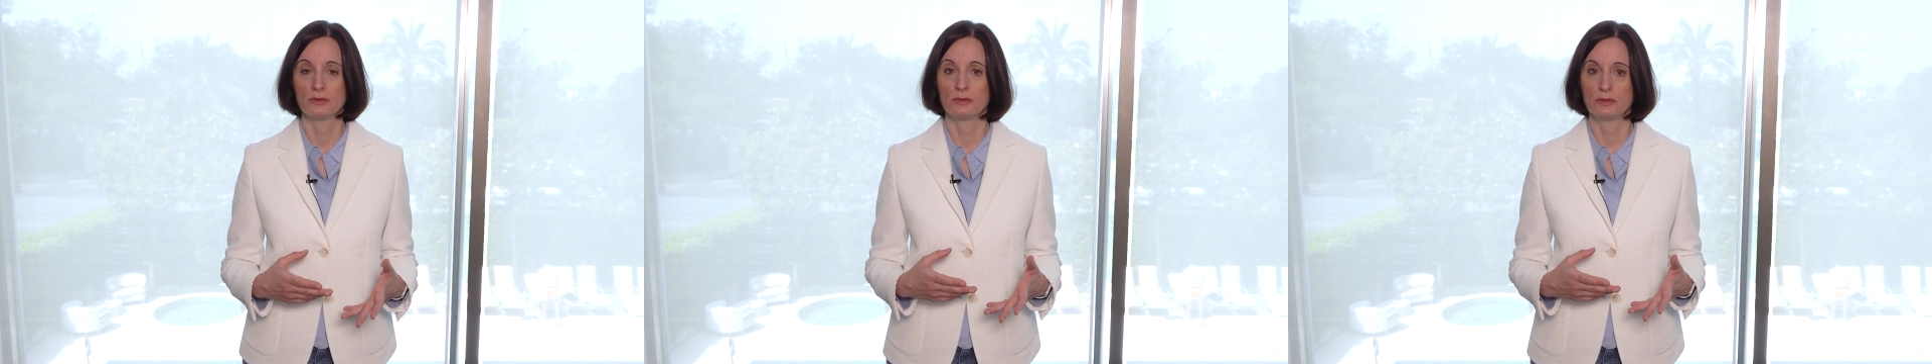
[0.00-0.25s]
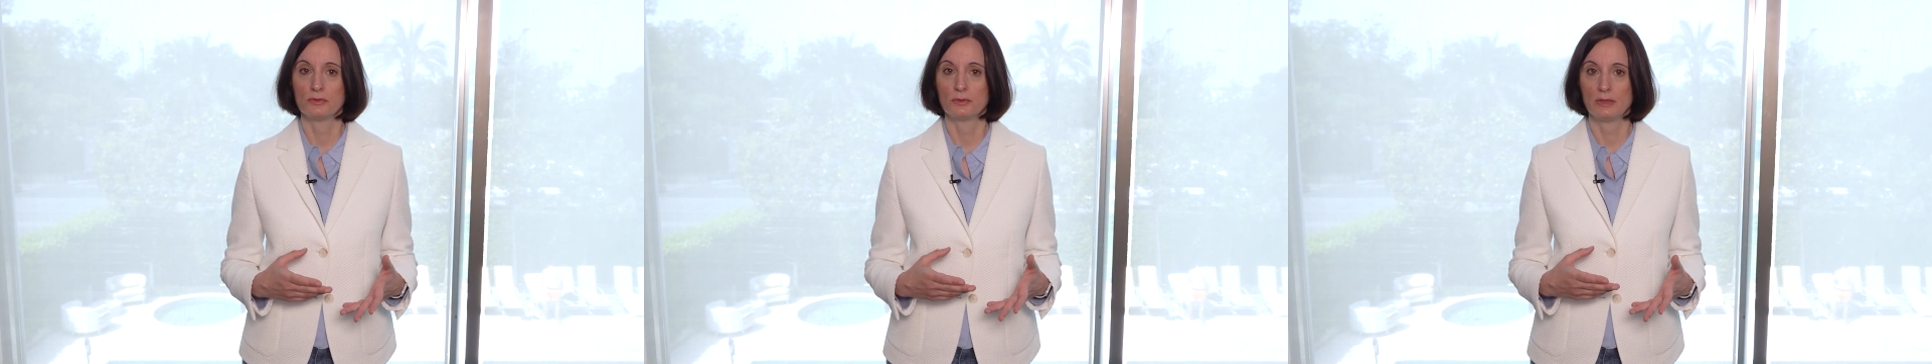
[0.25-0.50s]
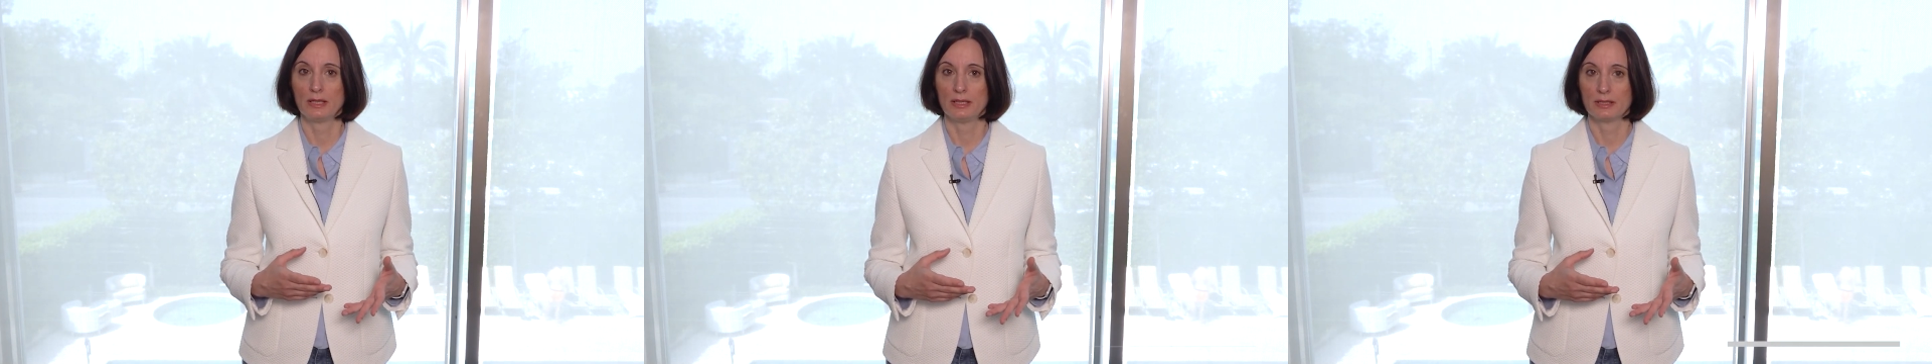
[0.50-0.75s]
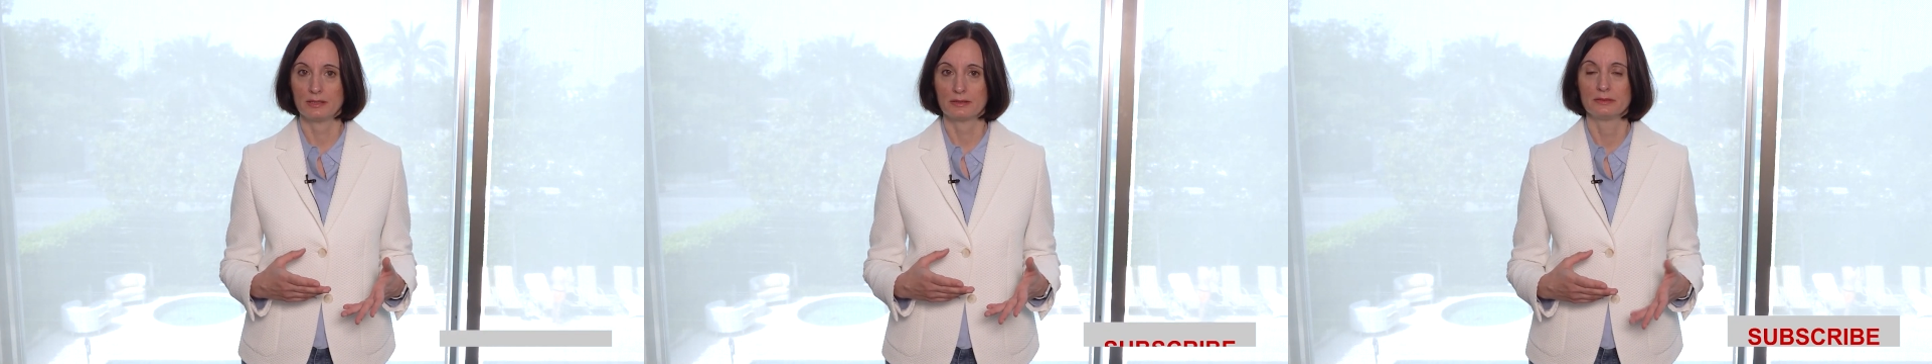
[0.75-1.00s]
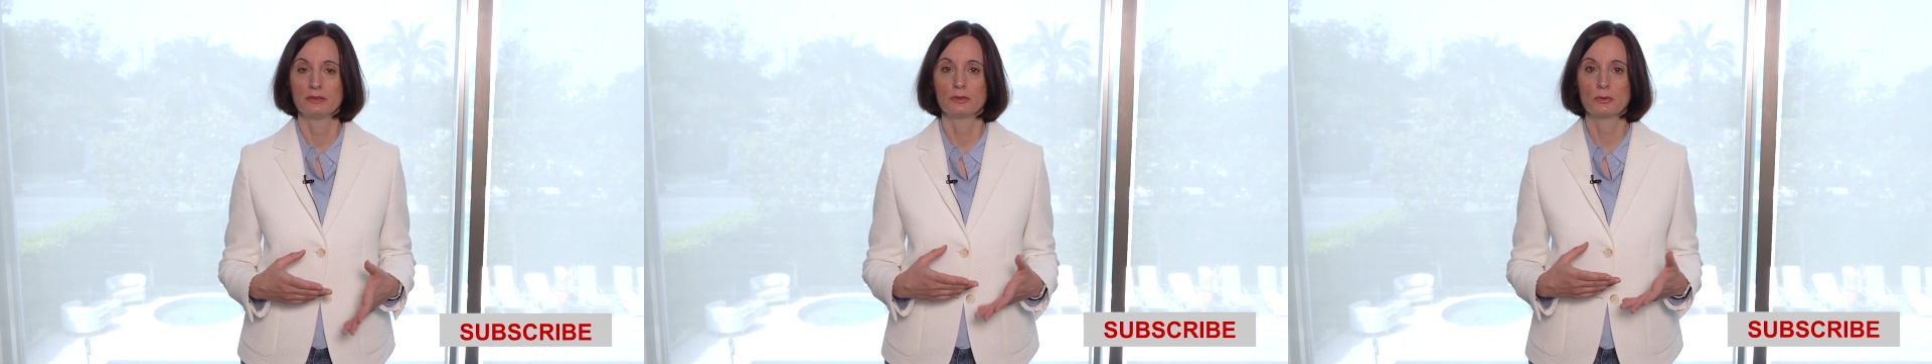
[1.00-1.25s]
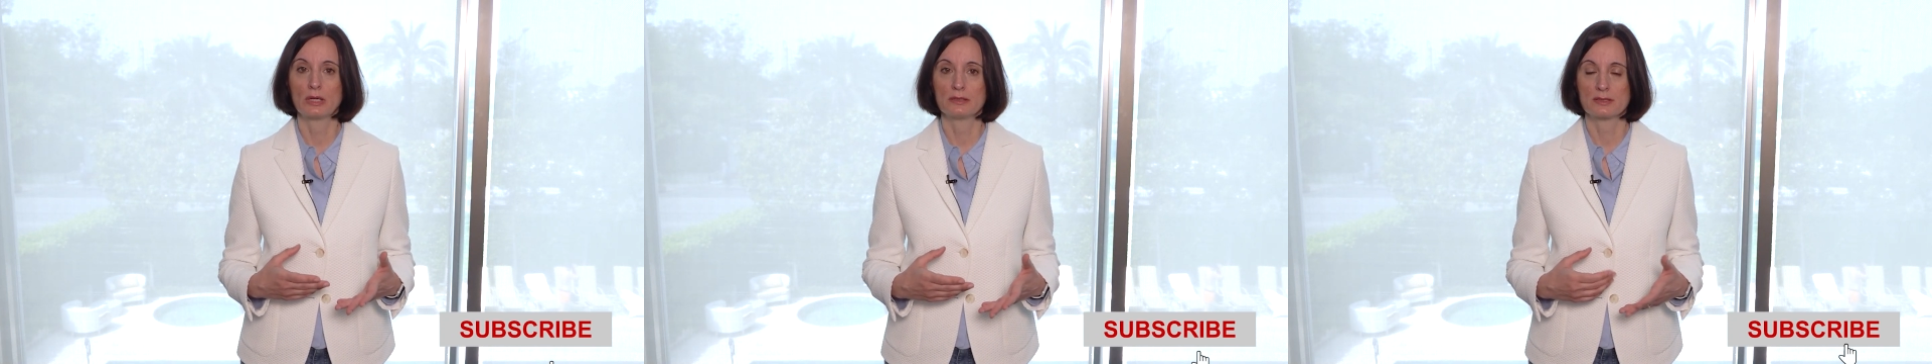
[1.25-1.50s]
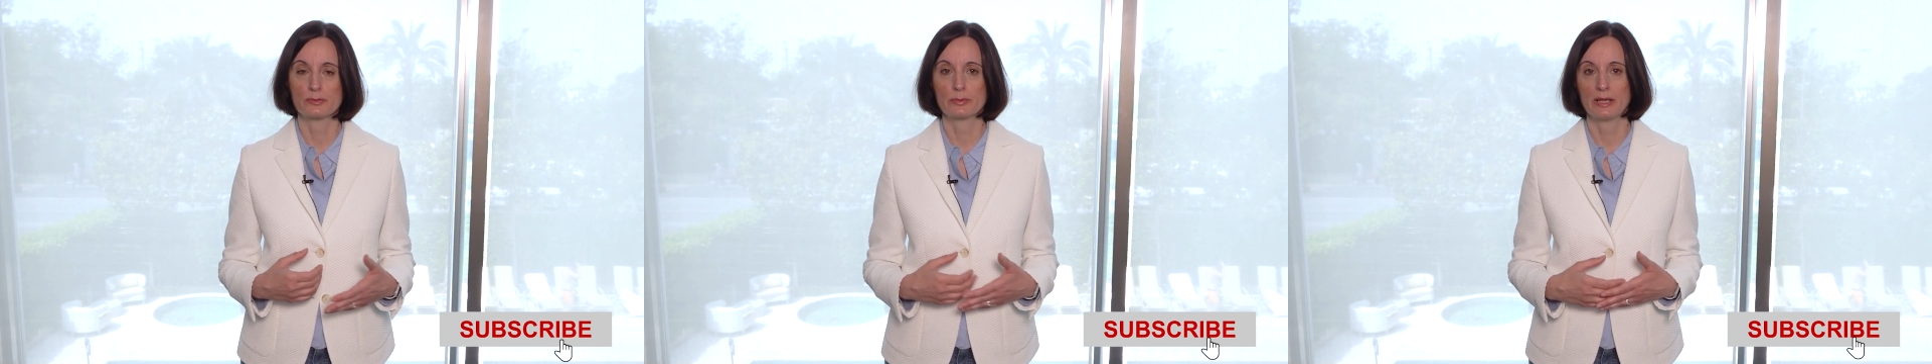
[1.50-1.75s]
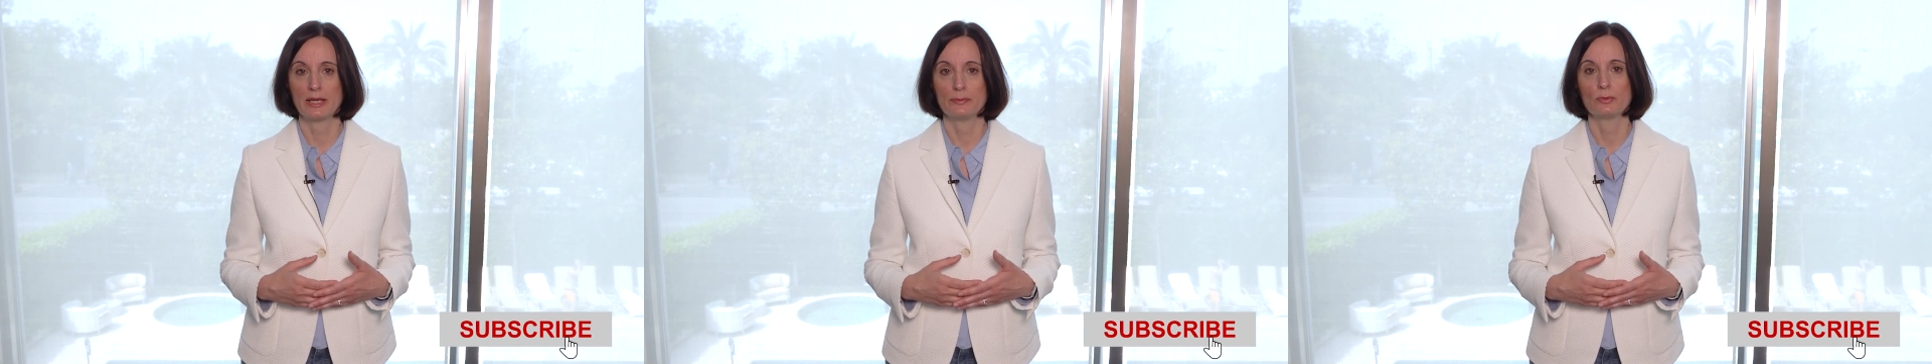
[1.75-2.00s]
or if you like it, you can
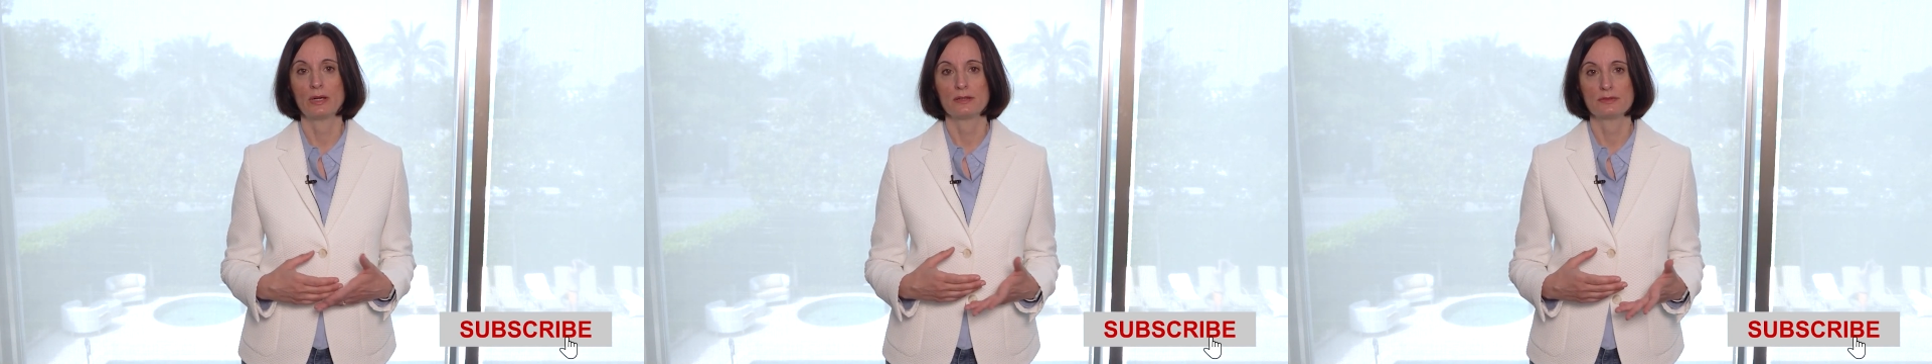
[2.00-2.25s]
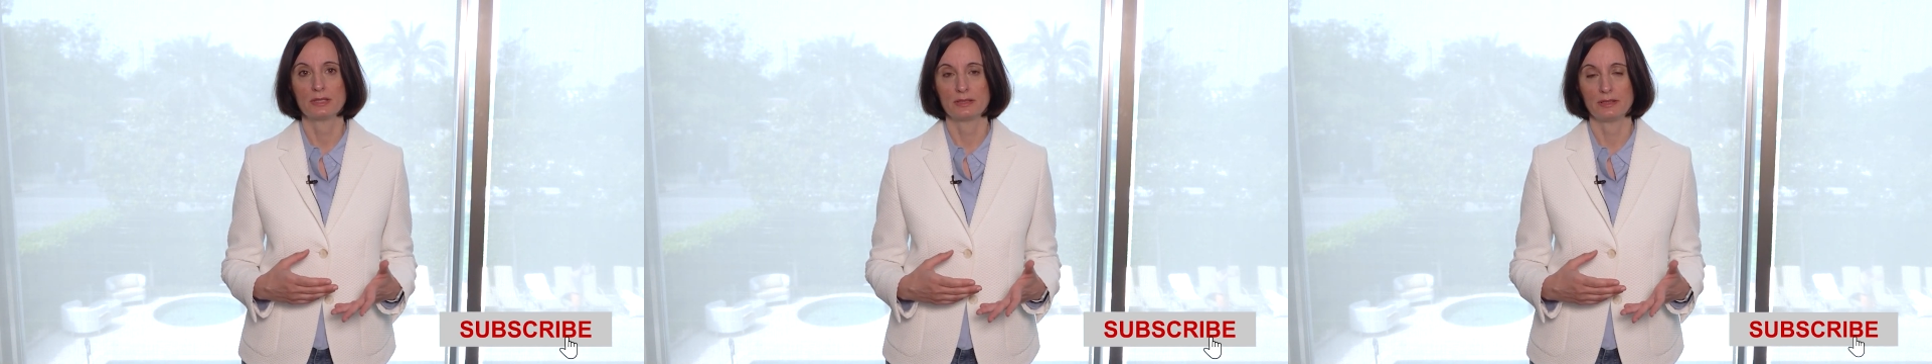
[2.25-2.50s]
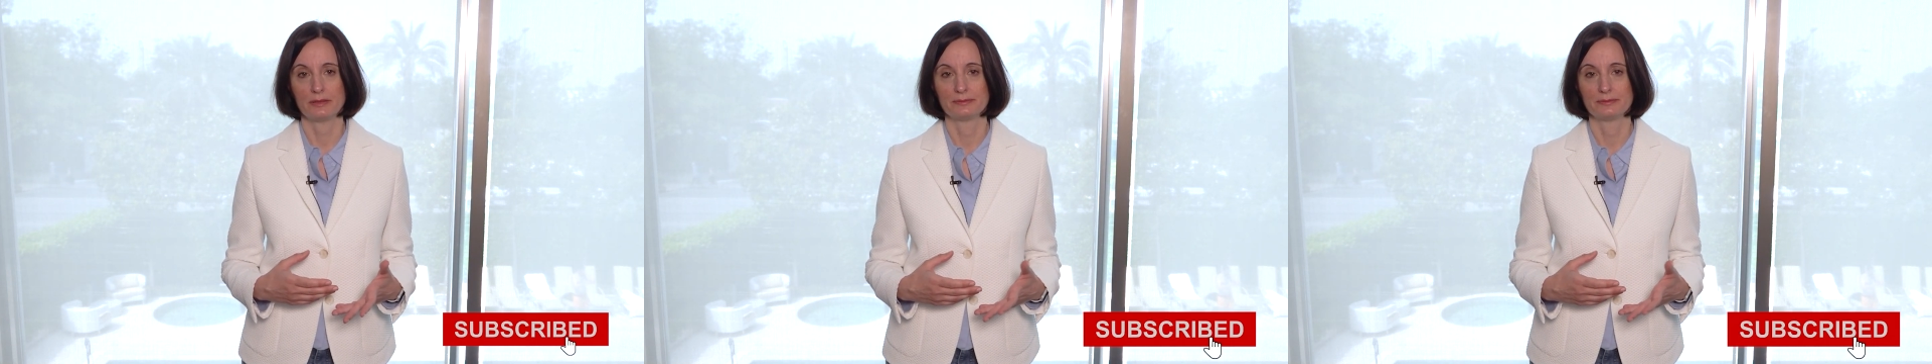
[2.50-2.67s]
subscribe to our channel.